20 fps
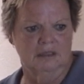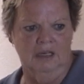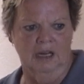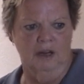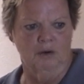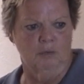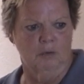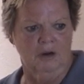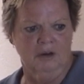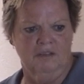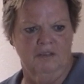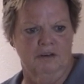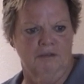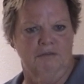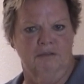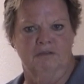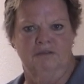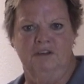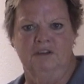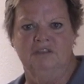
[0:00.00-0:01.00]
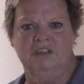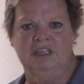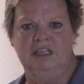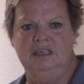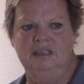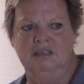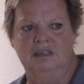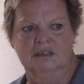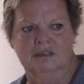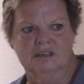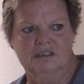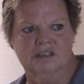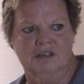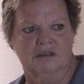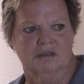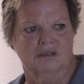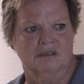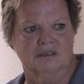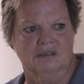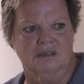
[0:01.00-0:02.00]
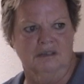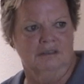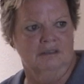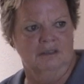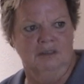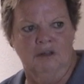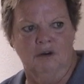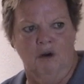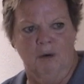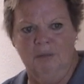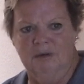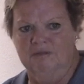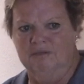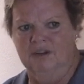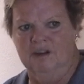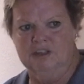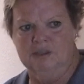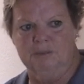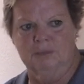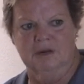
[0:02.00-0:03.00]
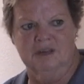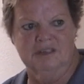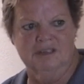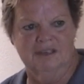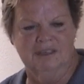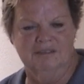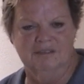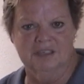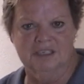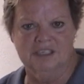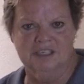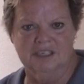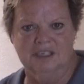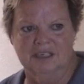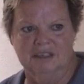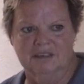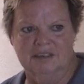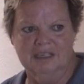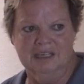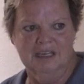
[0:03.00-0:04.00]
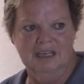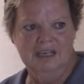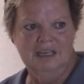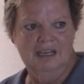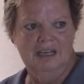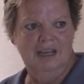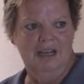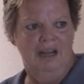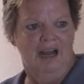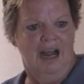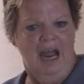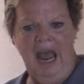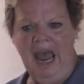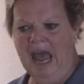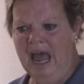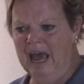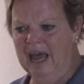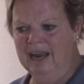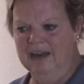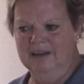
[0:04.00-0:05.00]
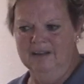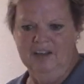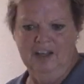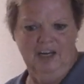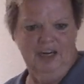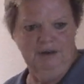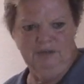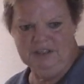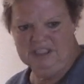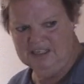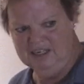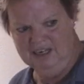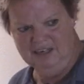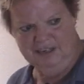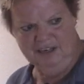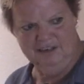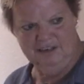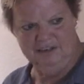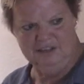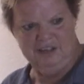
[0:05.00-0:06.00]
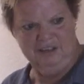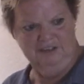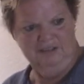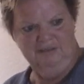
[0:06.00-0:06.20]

and worked there for 15 years. I was corporate vice president of engineering. And then I was 10 years